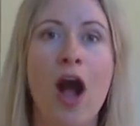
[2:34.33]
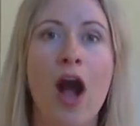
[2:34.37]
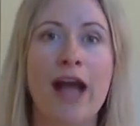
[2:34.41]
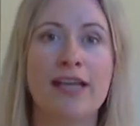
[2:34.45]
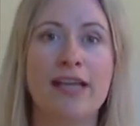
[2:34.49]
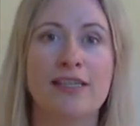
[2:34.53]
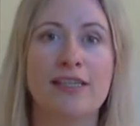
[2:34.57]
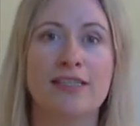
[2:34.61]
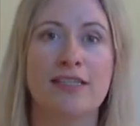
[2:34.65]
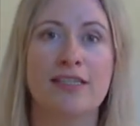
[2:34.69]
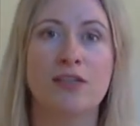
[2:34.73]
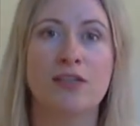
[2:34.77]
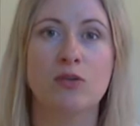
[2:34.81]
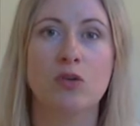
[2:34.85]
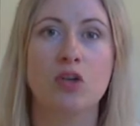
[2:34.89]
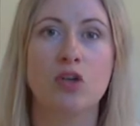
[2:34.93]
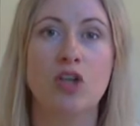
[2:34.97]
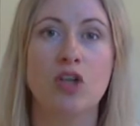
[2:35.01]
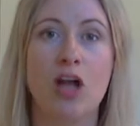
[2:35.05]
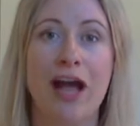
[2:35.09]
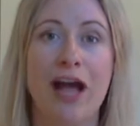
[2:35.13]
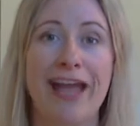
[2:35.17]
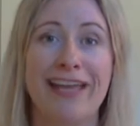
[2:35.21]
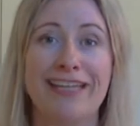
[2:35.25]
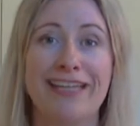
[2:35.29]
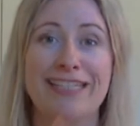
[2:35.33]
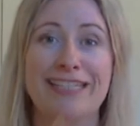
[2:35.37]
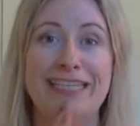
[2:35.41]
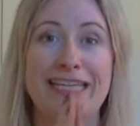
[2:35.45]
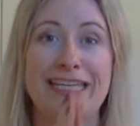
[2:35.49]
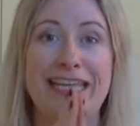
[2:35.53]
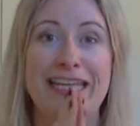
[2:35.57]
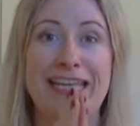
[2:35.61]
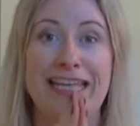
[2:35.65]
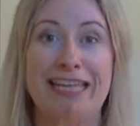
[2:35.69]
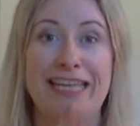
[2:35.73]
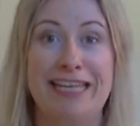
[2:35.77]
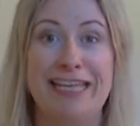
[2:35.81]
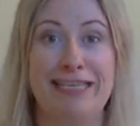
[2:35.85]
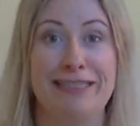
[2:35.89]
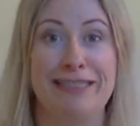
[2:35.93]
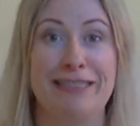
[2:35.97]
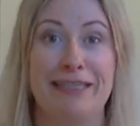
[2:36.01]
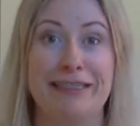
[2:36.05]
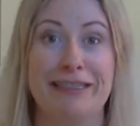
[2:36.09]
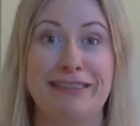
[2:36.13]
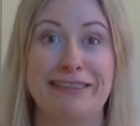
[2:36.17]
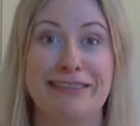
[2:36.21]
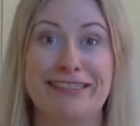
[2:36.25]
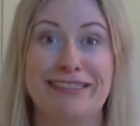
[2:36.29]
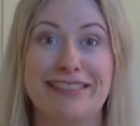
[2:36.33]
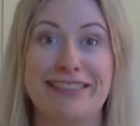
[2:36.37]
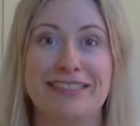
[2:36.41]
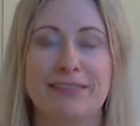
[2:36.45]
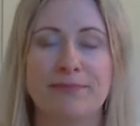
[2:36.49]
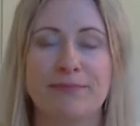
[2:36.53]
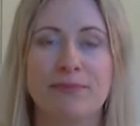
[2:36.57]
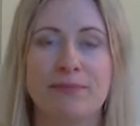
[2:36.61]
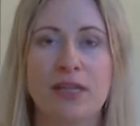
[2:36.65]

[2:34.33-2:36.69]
ideal client isn't.